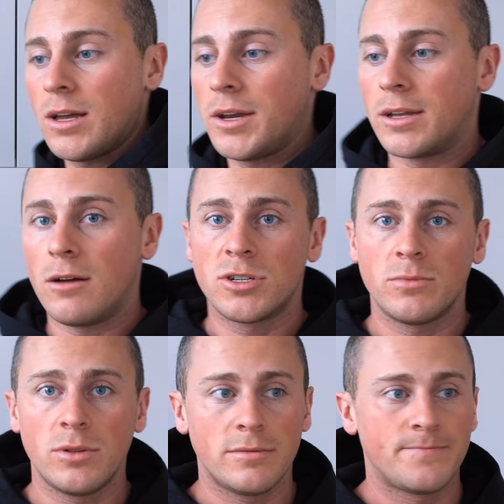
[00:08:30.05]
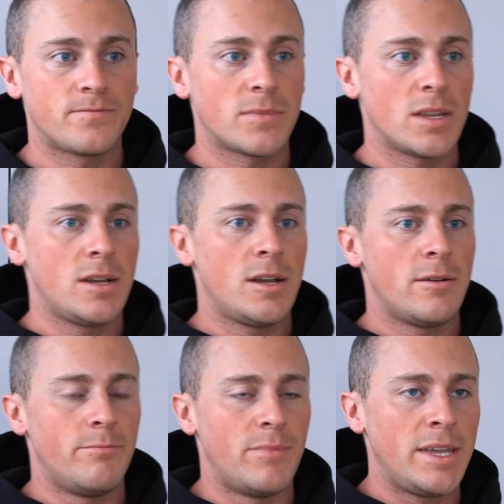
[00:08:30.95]
non-negotiable,
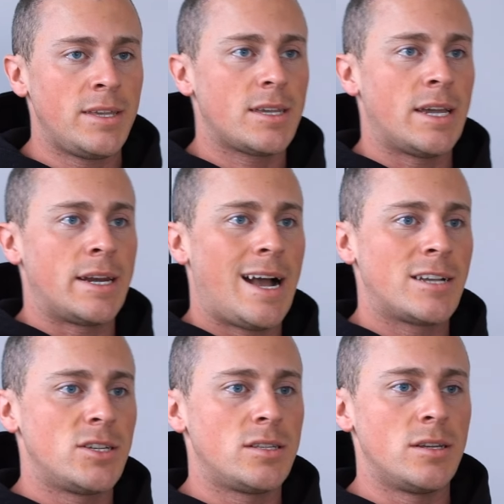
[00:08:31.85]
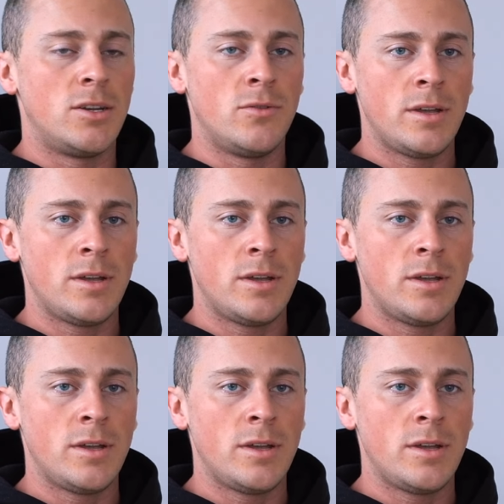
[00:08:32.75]
make an action to do